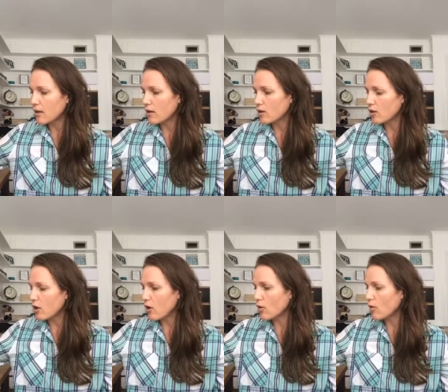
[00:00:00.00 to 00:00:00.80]
you
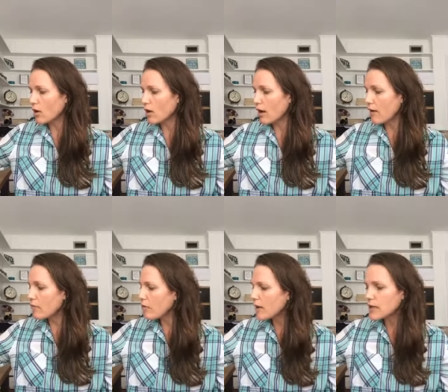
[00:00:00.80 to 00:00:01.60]
know,
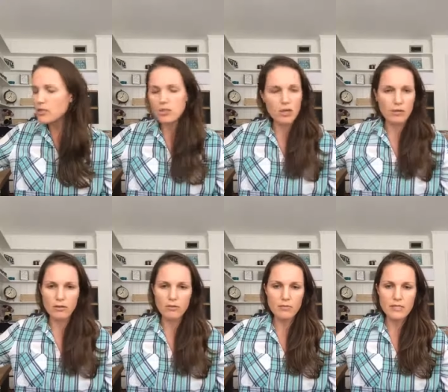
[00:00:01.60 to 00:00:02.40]
everybody could start
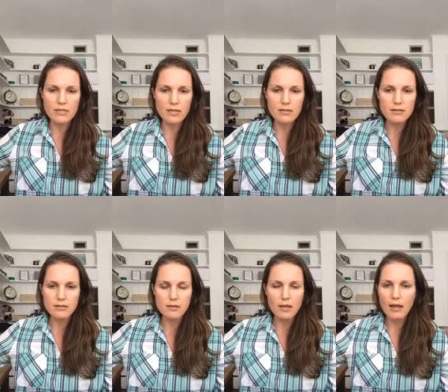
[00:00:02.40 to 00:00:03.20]
their own business.
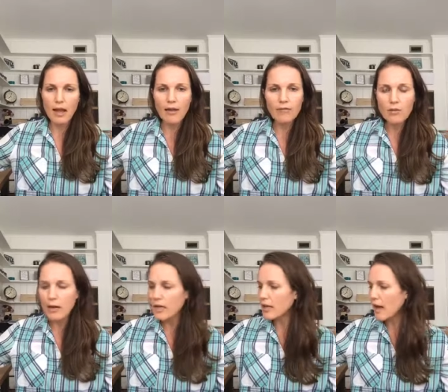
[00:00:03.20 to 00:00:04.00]
Like,
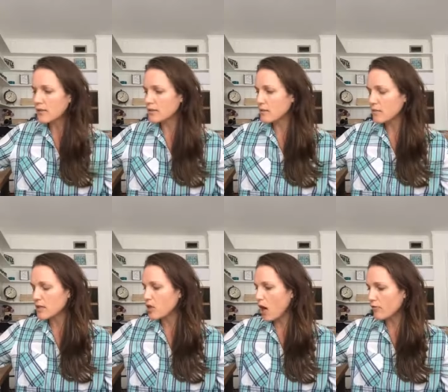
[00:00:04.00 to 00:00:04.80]
everybody has something
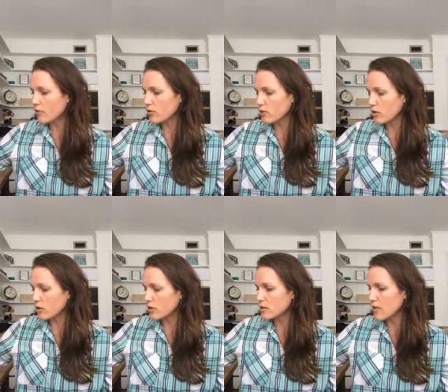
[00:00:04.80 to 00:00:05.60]
to offer the
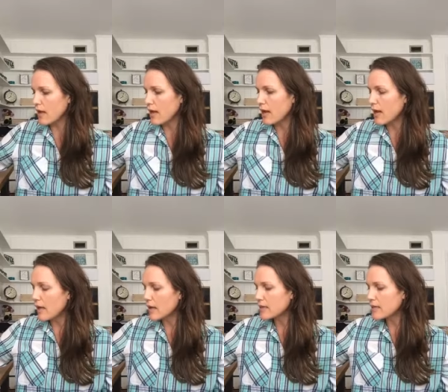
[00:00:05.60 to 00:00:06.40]
world.
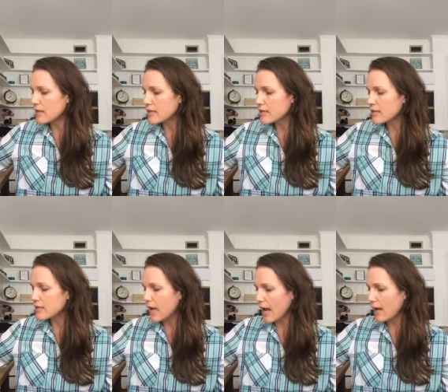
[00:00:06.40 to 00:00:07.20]
And at the end of the
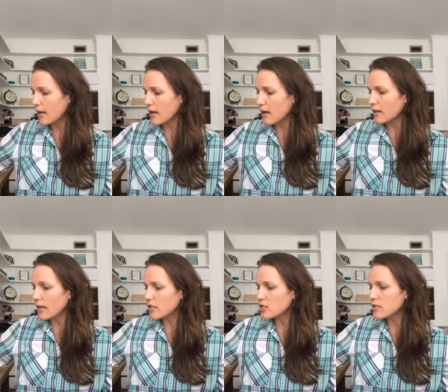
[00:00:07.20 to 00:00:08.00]
day,
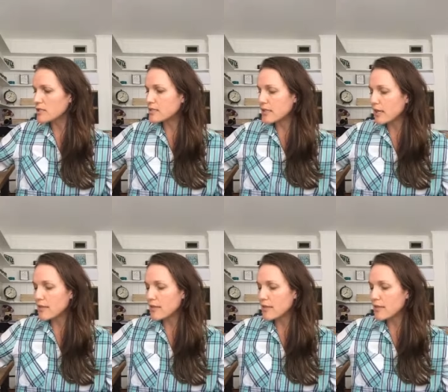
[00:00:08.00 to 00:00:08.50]
like, just dig in